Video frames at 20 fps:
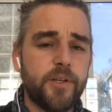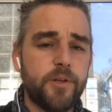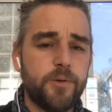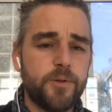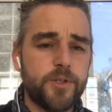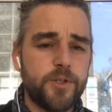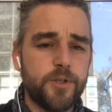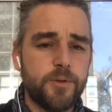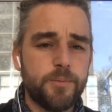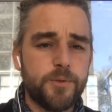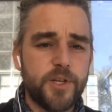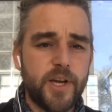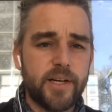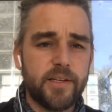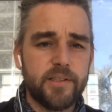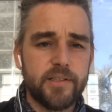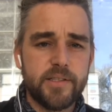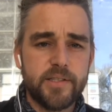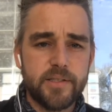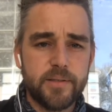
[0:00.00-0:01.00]
YouTube
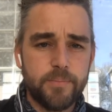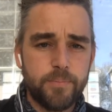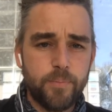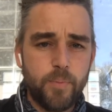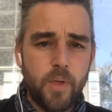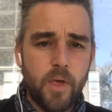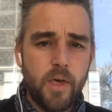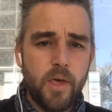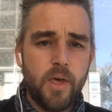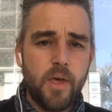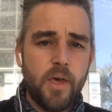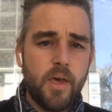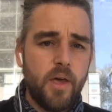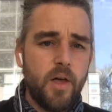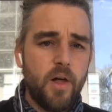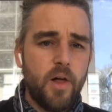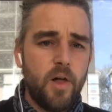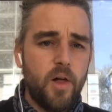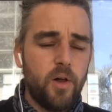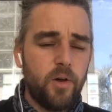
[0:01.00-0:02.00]
channels.
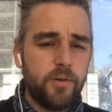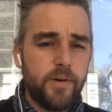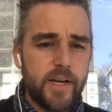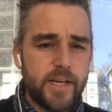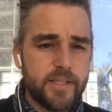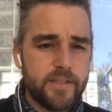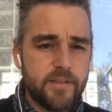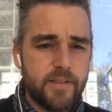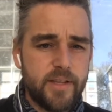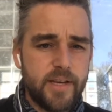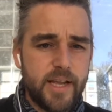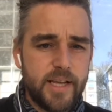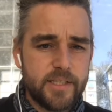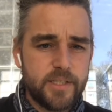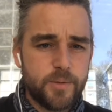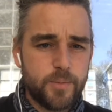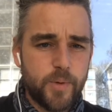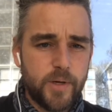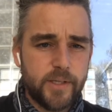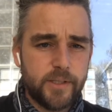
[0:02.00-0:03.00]
All right, so the
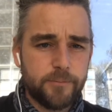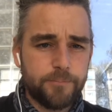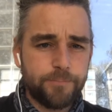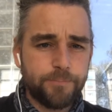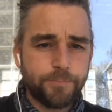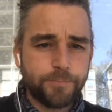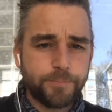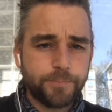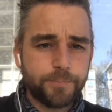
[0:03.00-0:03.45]
next one.